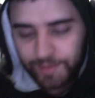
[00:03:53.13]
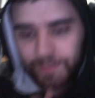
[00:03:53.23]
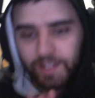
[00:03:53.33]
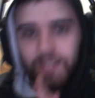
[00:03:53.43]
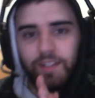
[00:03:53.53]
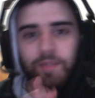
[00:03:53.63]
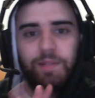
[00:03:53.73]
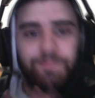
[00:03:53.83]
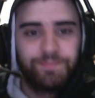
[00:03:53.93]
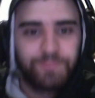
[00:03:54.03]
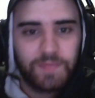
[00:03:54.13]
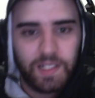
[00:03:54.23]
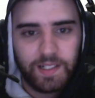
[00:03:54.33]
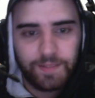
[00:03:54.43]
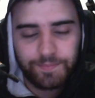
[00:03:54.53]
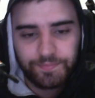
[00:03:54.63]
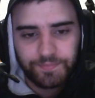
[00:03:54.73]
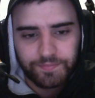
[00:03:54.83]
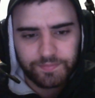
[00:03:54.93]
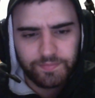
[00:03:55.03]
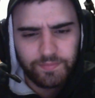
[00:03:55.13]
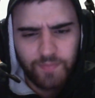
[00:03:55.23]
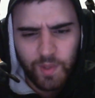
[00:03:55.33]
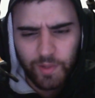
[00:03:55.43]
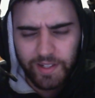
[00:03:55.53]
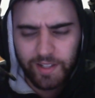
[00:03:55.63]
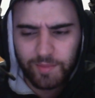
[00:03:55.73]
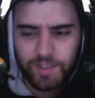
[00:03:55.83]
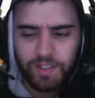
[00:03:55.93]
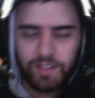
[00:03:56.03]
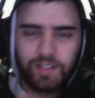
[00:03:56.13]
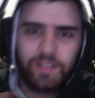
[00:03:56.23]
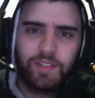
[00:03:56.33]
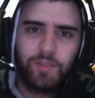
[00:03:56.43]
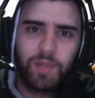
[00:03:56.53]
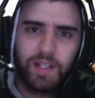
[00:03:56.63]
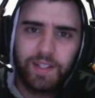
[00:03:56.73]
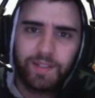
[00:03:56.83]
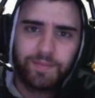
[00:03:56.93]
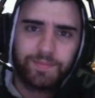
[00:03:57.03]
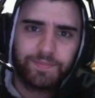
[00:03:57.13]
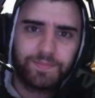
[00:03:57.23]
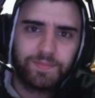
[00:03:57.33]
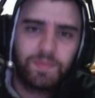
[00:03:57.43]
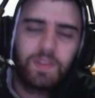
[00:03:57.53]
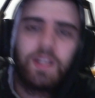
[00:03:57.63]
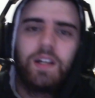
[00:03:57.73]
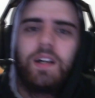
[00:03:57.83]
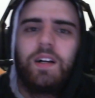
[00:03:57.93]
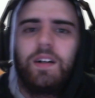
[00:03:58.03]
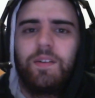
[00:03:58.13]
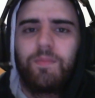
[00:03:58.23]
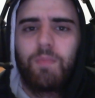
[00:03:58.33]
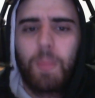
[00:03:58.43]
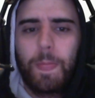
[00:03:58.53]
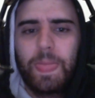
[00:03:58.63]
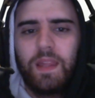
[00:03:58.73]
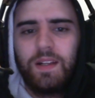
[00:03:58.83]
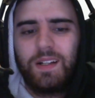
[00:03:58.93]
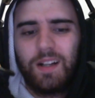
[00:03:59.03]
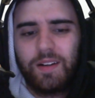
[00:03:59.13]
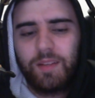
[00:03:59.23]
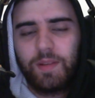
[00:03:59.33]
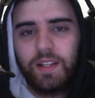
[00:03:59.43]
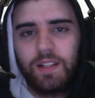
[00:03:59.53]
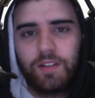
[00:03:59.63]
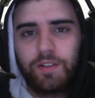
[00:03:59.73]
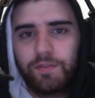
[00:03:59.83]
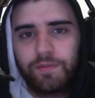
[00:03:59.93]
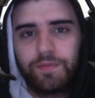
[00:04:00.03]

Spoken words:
I don't know, man. Right now I'm just gonna continue playing. I'm gonna play a lot of